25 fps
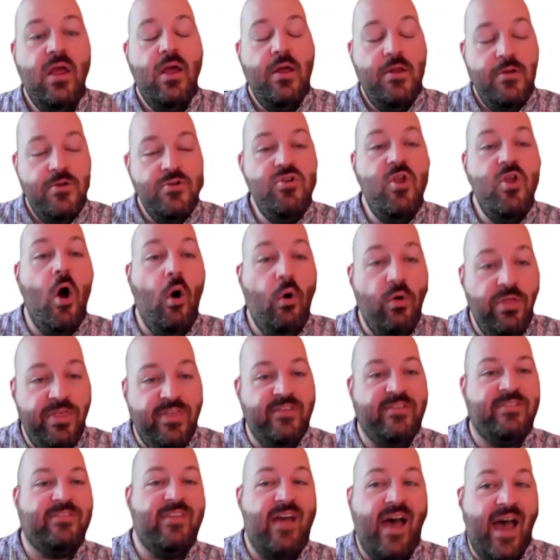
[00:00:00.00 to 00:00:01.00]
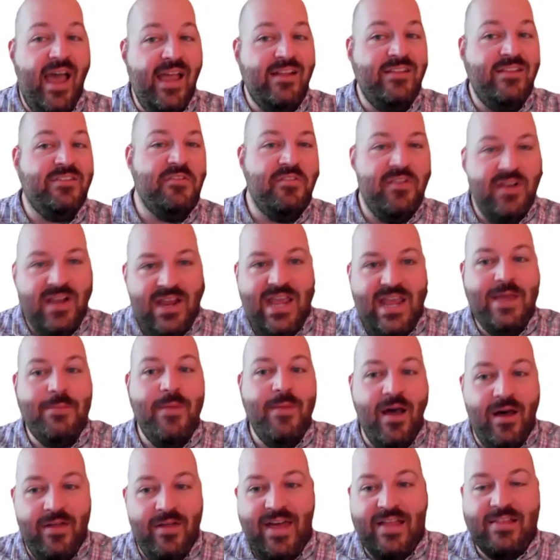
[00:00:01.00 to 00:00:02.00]
know the signs of an
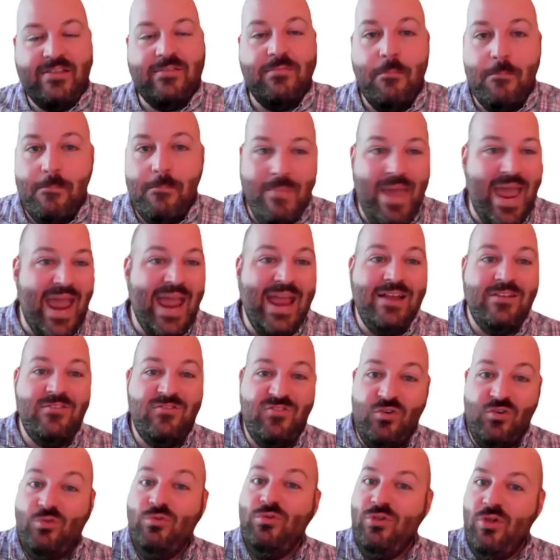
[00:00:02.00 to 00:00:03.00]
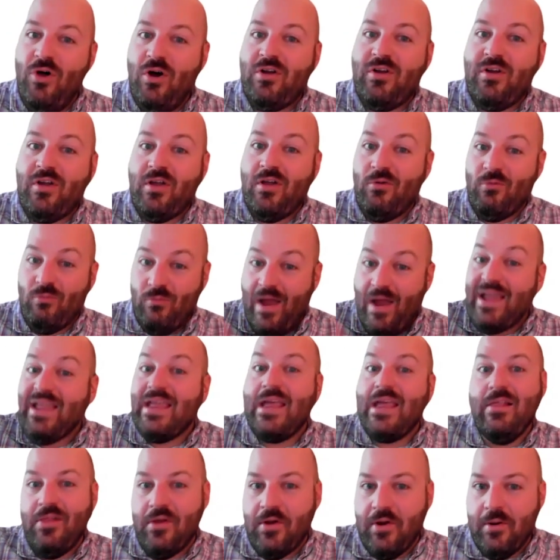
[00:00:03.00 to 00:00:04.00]
email that's made to look
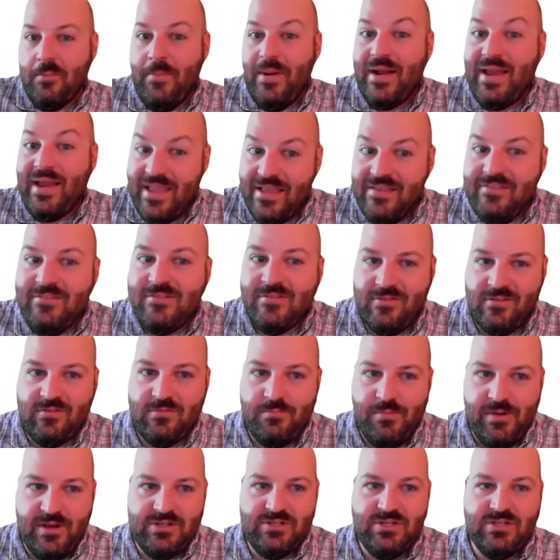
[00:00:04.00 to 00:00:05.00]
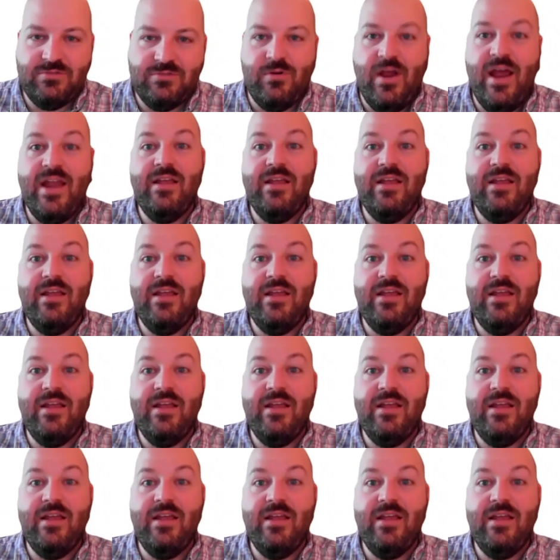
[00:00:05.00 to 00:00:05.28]
regular, but is suspicious, right?